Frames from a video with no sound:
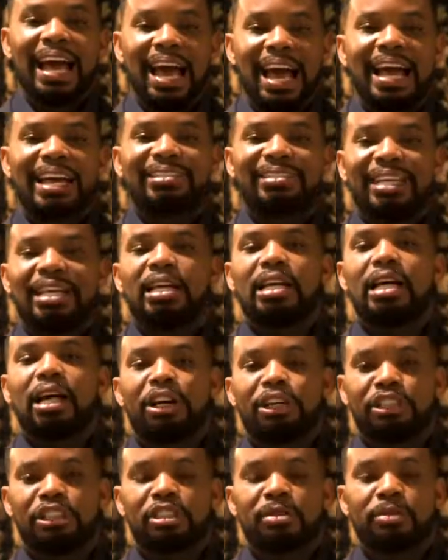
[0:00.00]
as a
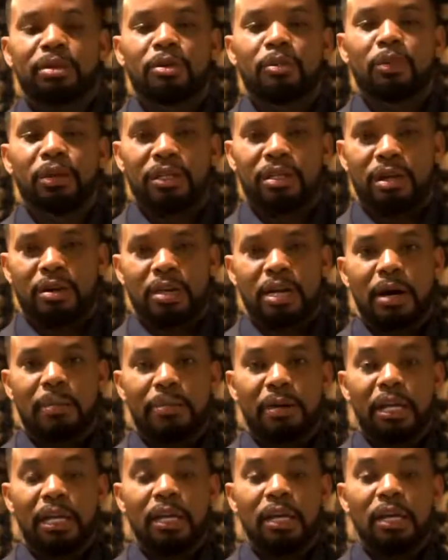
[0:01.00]
customer with our
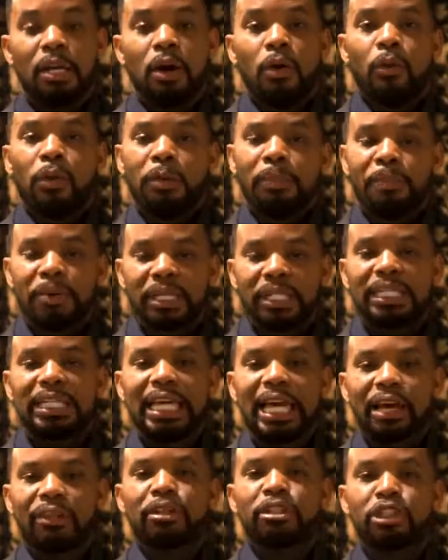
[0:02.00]
company. We put
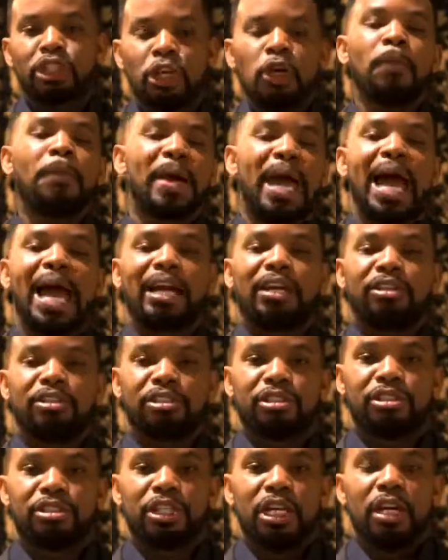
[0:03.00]
together 2
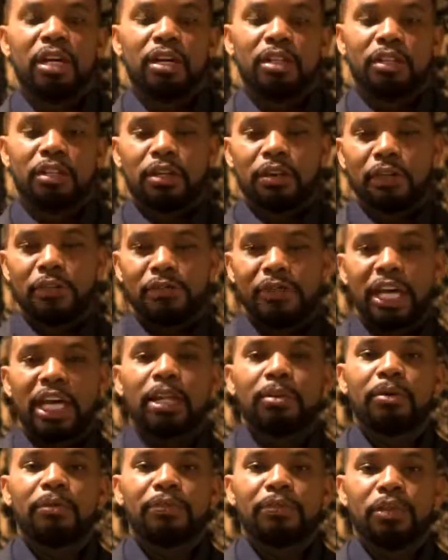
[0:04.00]
packages that are
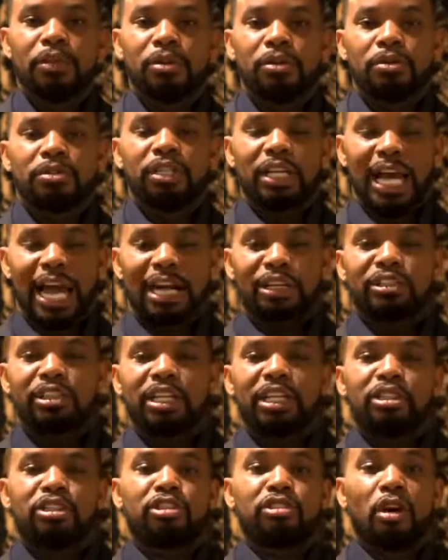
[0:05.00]
available for you to
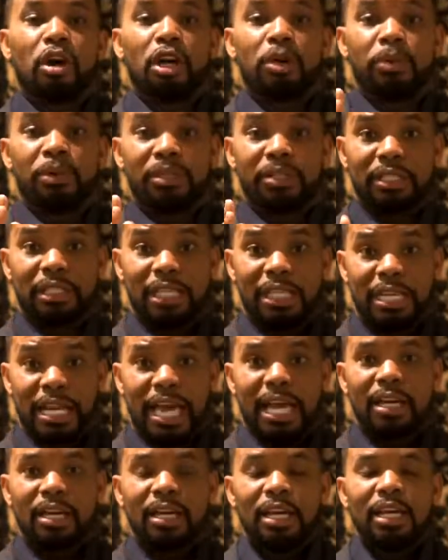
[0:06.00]
actually get started with
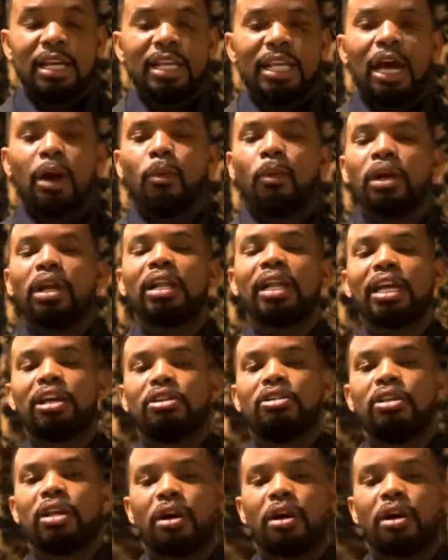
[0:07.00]
today. Now, I want to let you